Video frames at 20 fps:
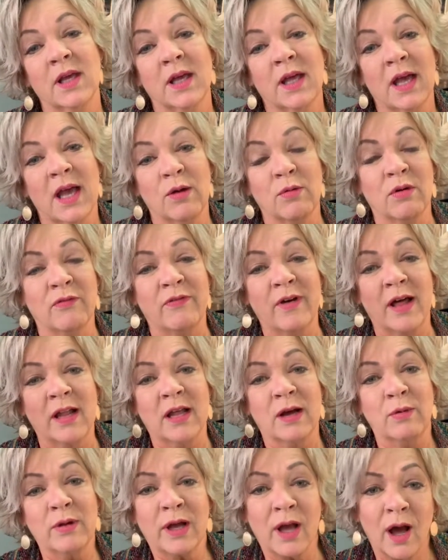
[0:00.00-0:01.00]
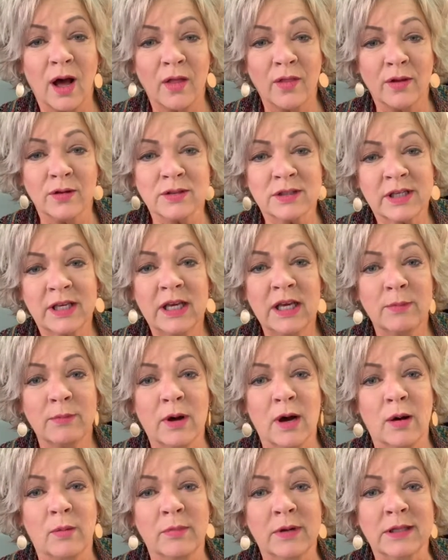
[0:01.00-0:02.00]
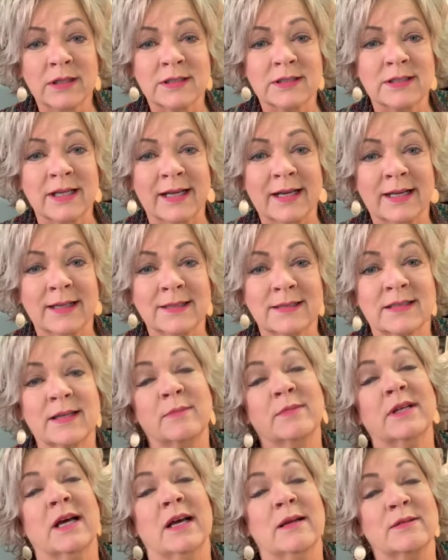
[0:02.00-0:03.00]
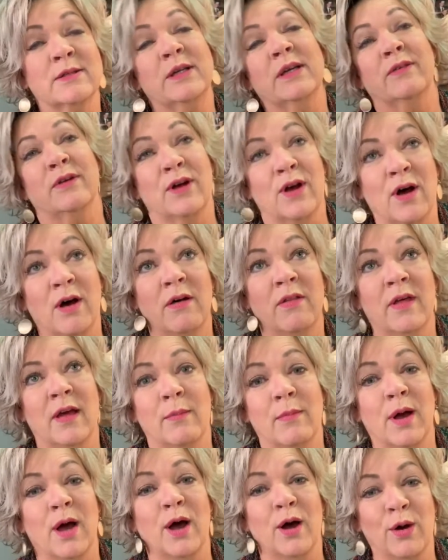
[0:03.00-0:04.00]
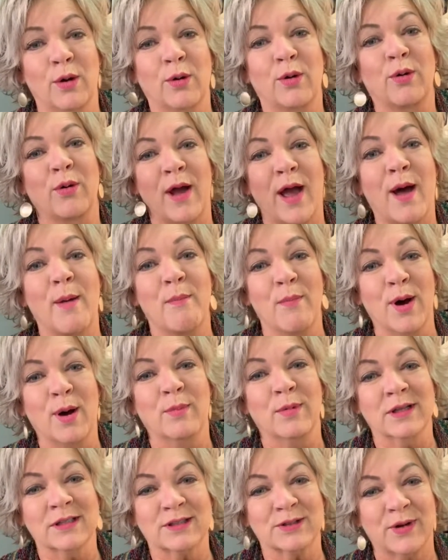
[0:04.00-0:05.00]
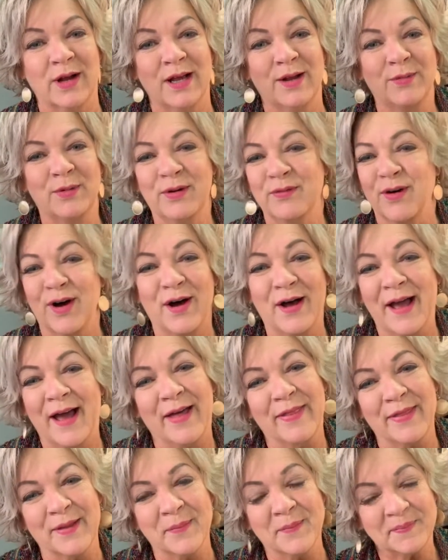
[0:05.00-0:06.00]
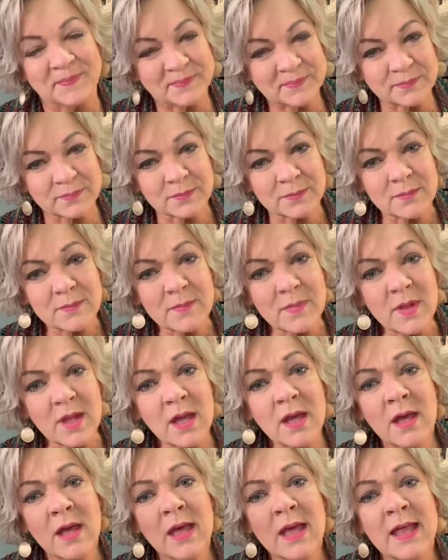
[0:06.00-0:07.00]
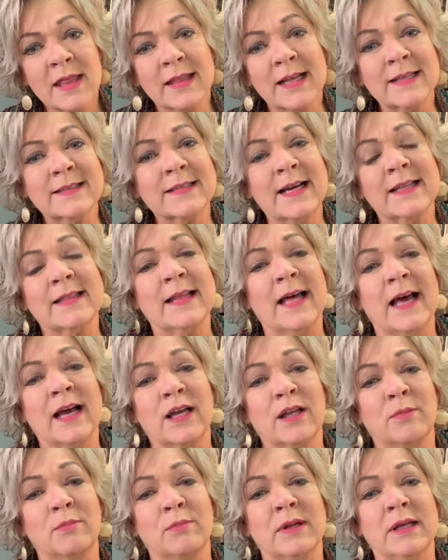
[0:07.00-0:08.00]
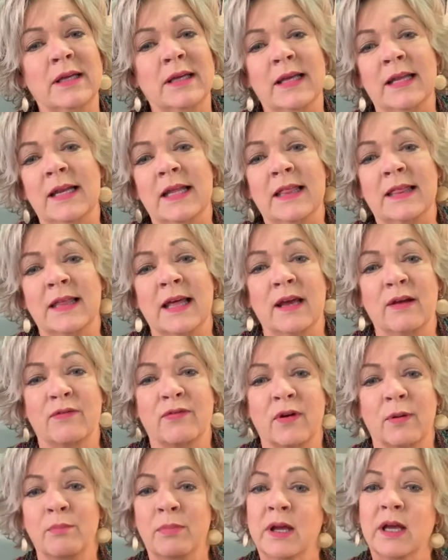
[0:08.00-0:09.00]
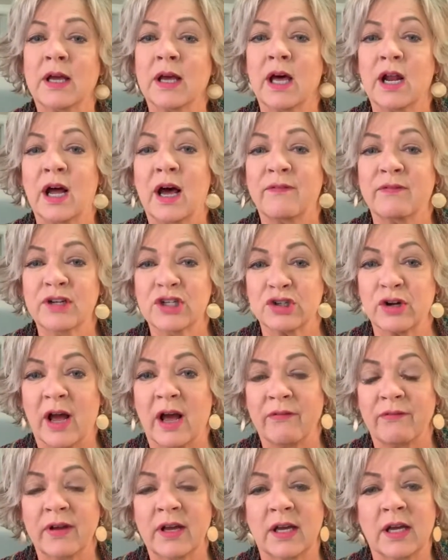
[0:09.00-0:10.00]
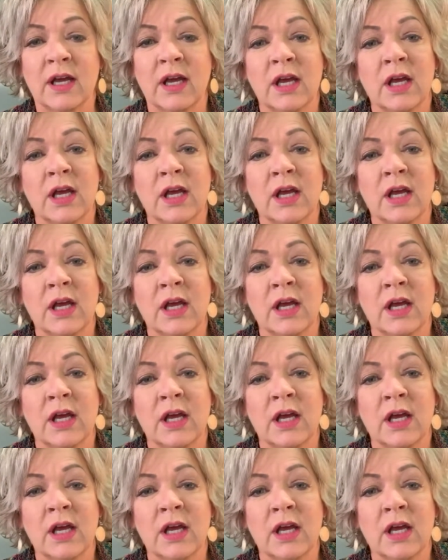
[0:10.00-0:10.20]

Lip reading: At Revela, we call those key moments, and sometimes we even call them oh crap moments, right? We've all had them. Things like that can be anything from being cut off in traffic